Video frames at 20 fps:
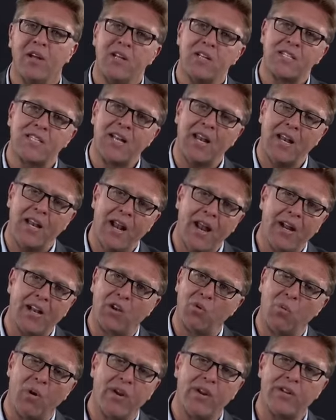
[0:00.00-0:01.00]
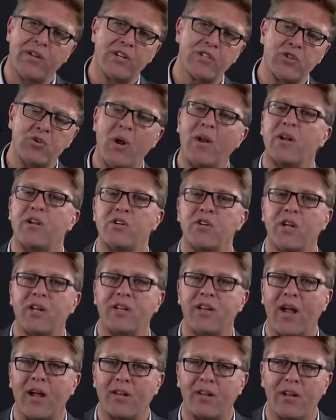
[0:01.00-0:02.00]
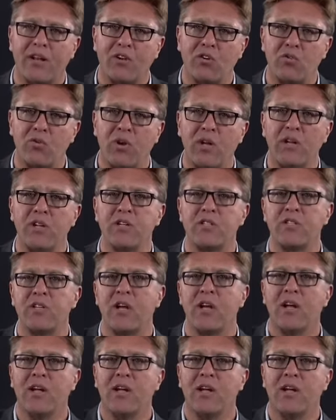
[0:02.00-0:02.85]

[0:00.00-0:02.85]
select one of the strategy and tactic trees